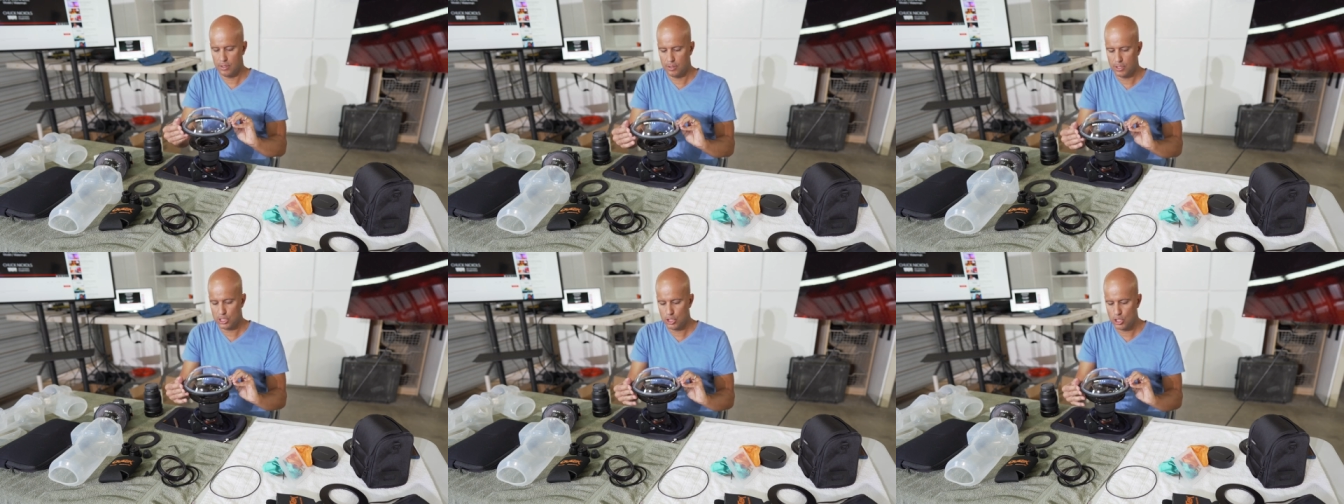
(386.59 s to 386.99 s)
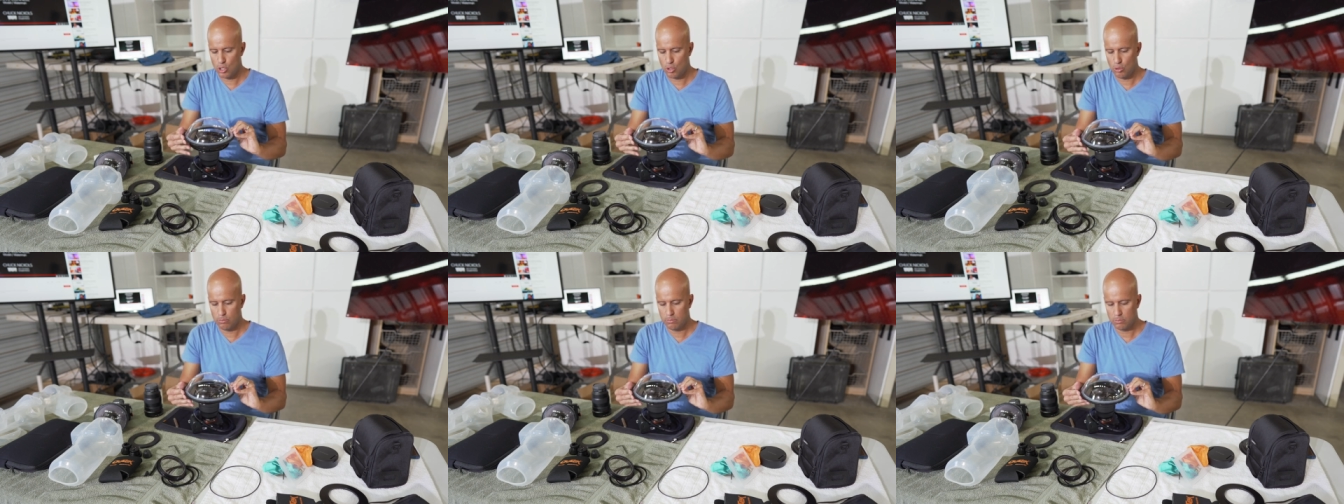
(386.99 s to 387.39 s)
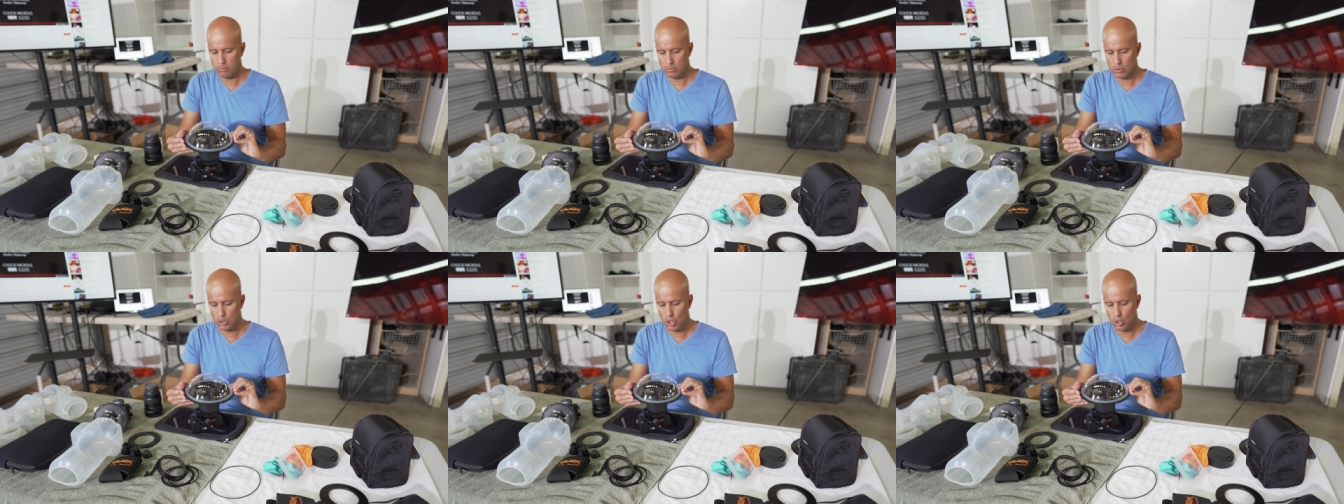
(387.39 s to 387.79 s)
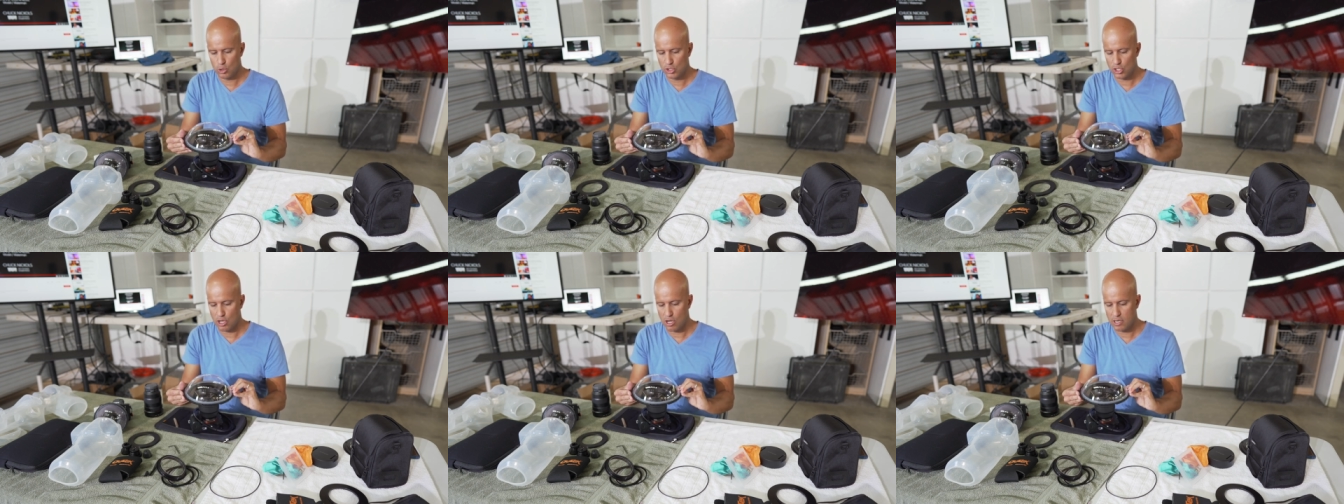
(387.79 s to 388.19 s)
The dome
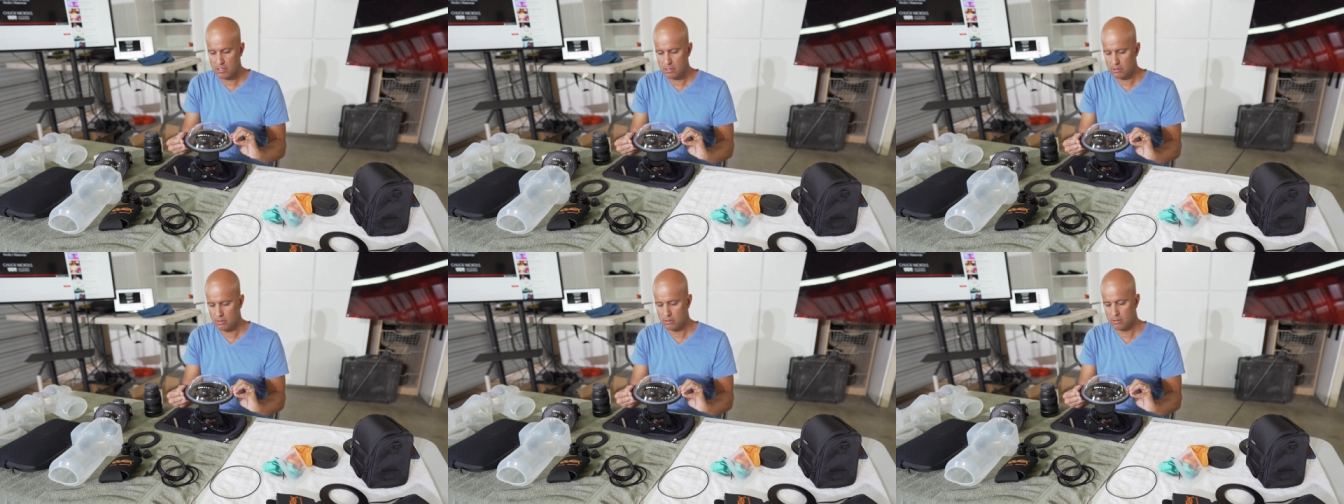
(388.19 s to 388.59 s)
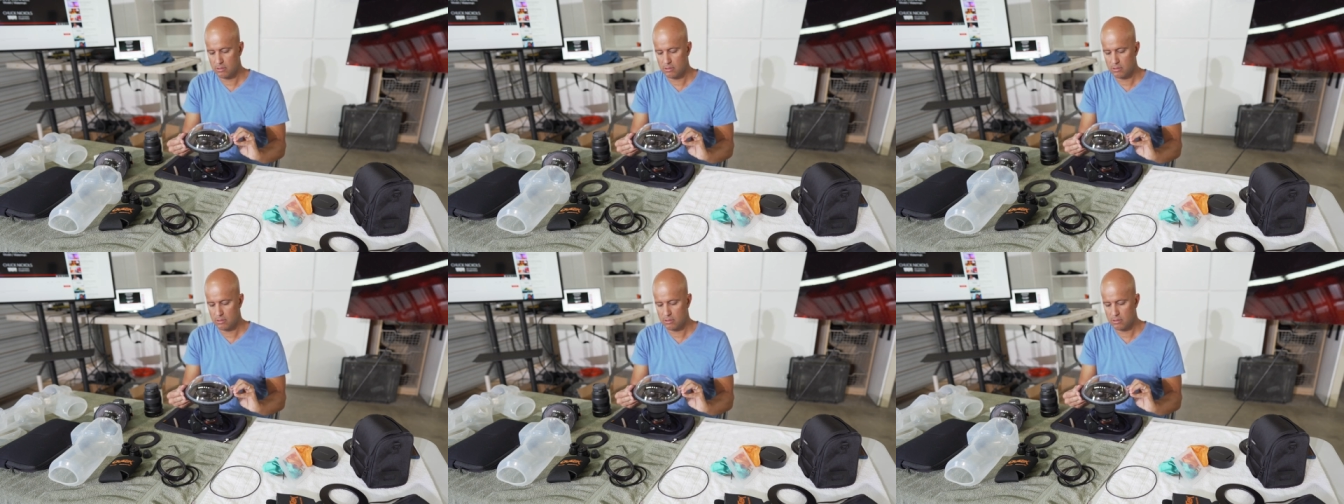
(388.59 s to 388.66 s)
goes on.